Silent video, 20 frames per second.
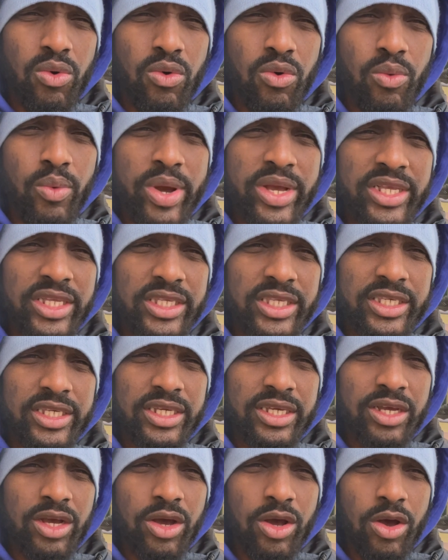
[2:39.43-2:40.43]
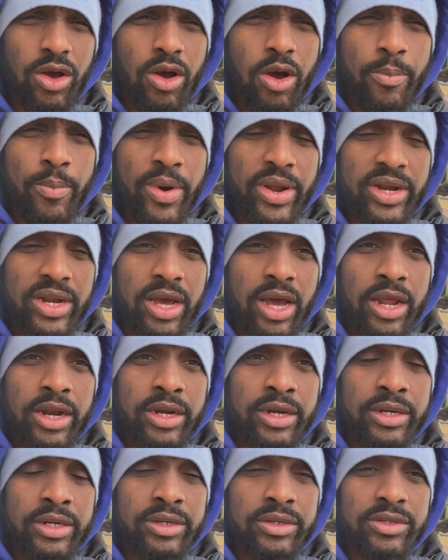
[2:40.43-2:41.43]
went up and,
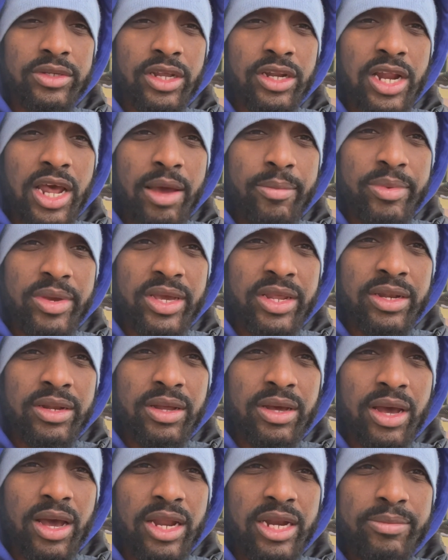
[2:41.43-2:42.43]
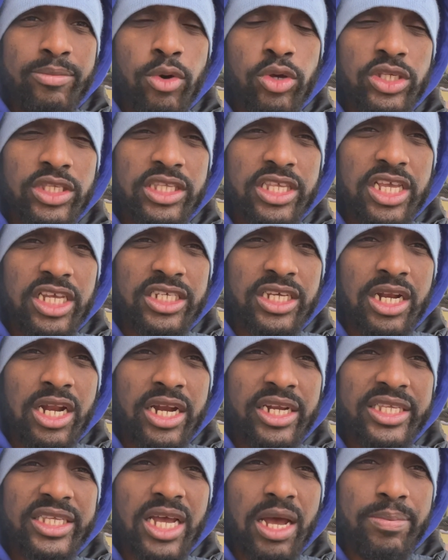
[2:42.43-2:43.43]
and you know what I mean, the bus station
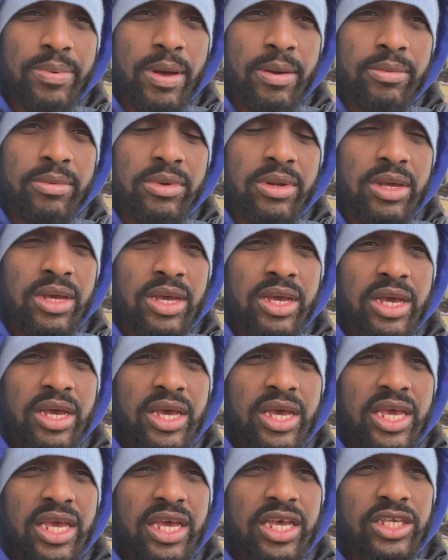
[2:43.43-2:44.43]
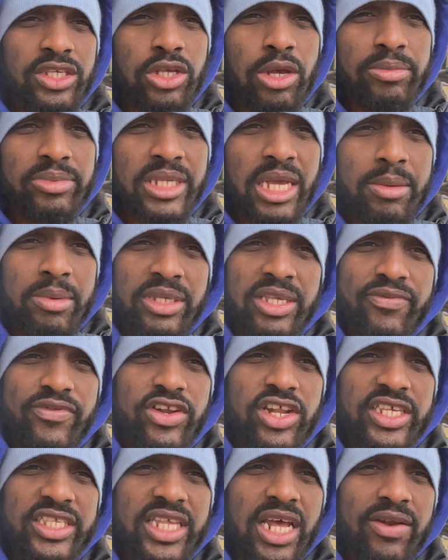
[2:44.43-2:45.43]
at the top. And sometimes you see if
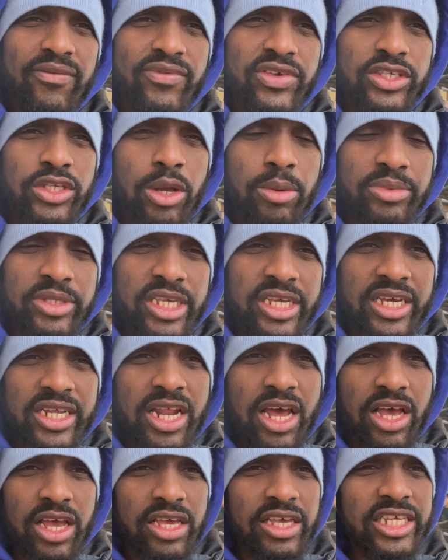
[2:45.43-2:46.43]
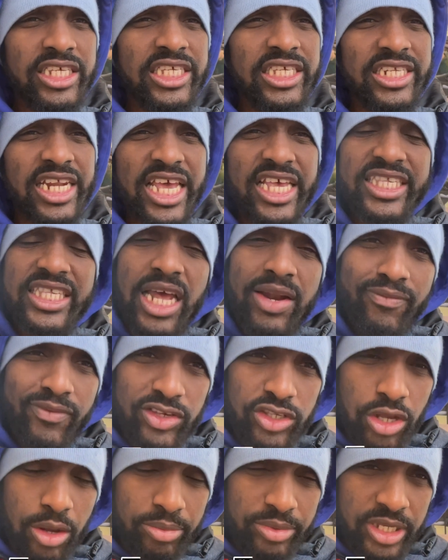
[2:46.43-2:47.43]
you don't stand for something, you know, it's either you stand
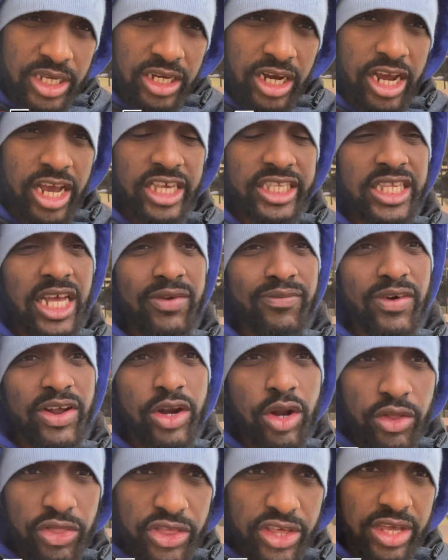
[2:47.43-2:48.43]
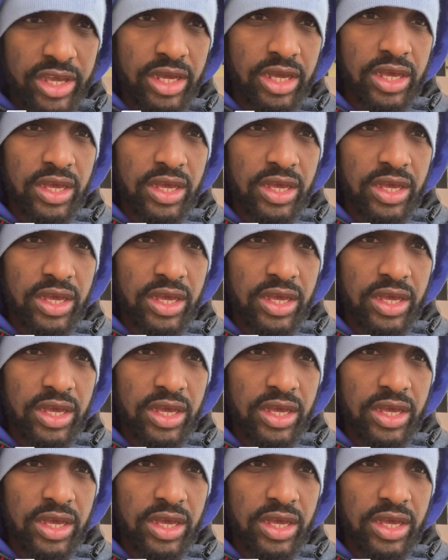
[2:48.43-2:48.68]
for something or you stand for nothing.